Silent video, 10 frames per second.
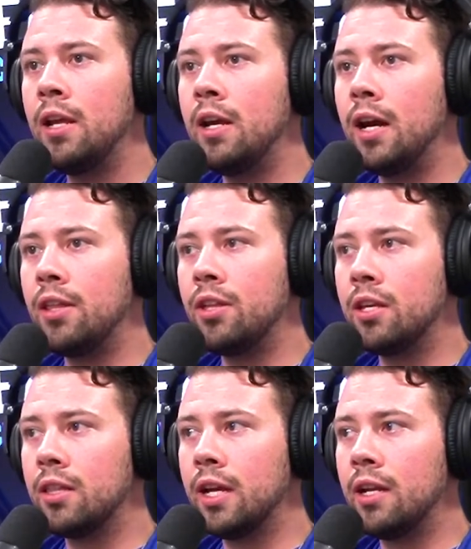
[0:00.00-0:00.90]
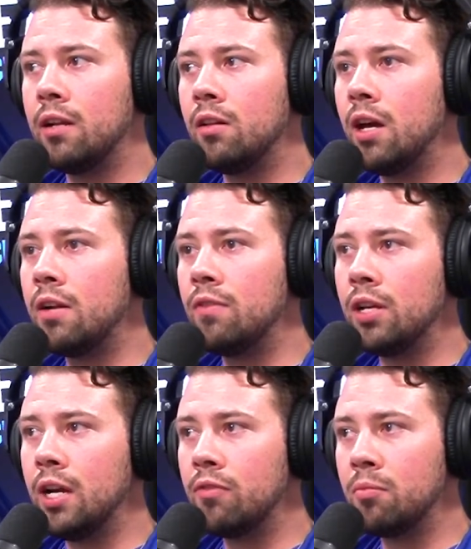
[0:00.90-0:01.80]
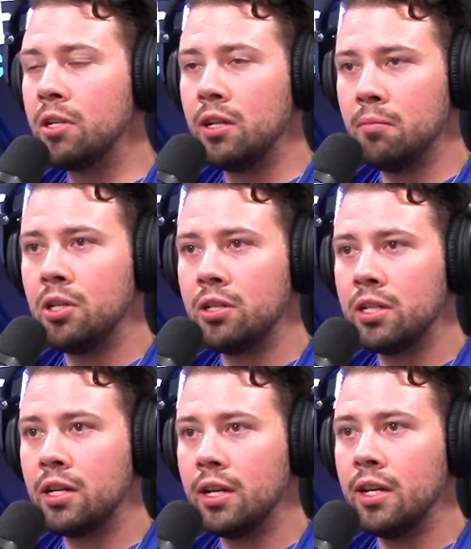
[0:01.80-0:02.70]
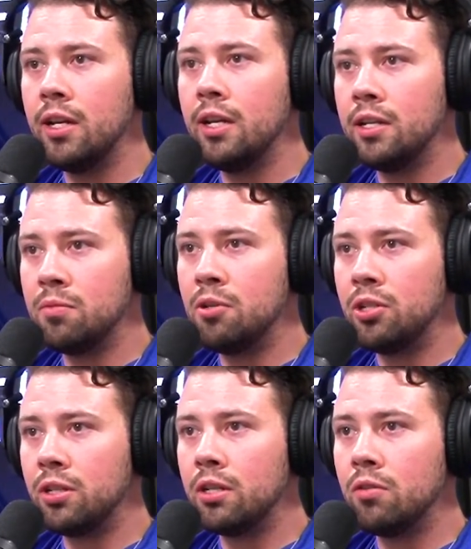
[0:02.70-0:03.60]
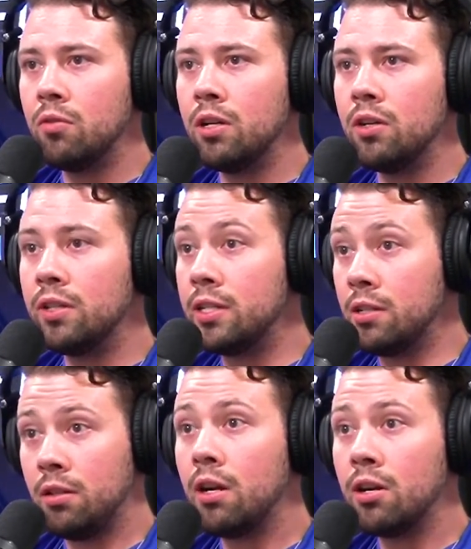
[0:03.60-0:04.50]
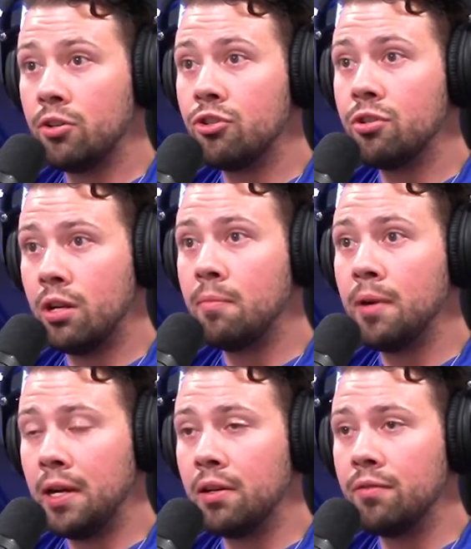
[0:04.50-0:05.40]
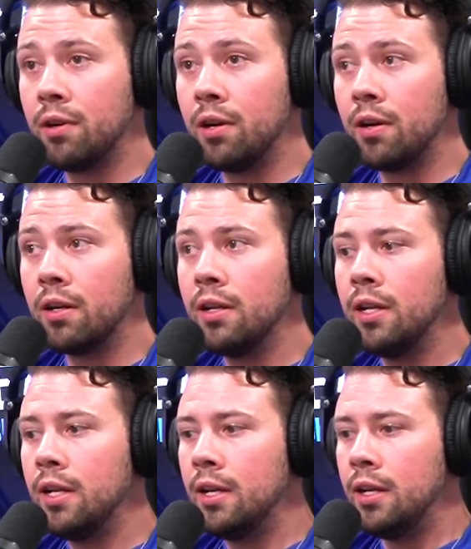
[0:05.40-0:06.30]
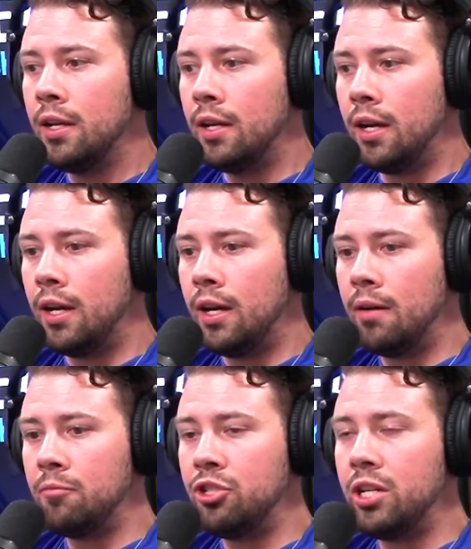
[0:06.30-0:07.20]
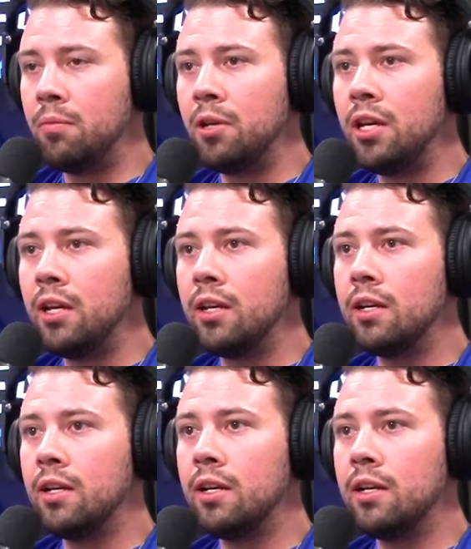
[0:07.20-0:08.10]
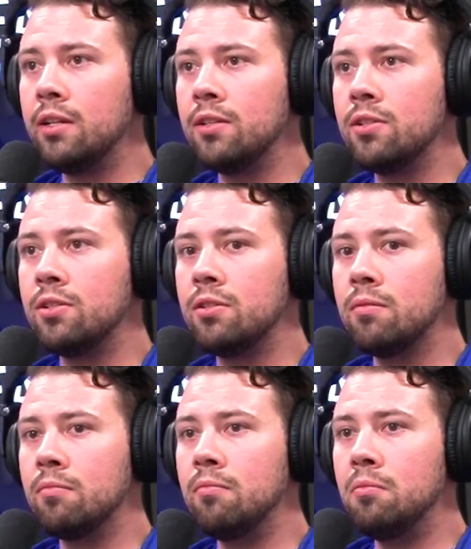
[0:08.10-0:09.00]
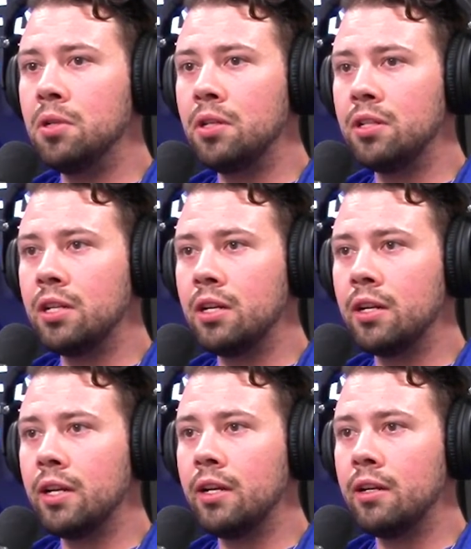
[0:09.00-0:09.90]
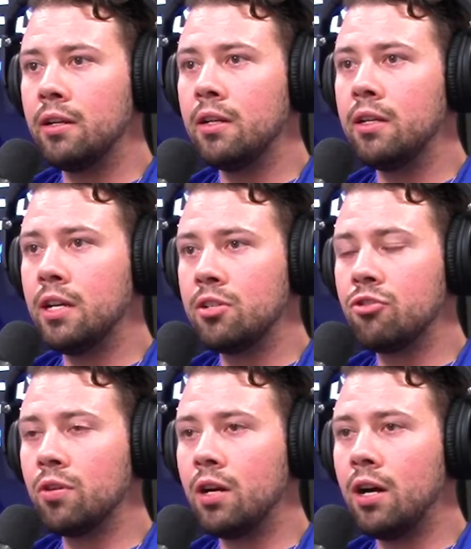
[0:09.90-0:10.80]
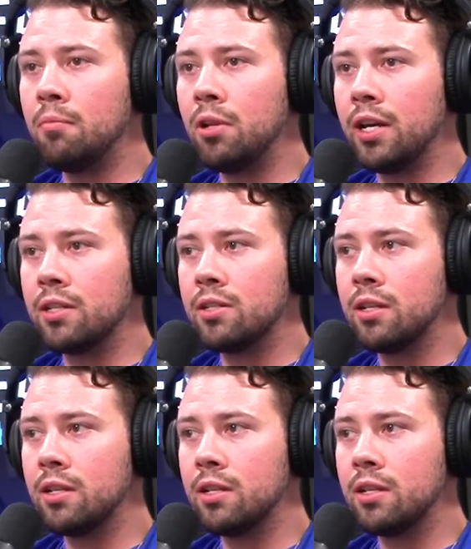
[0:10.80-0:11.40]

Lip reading: I think that a lot of the government and military is built on oil, and that's a large amount of our GDP is military industrial complex.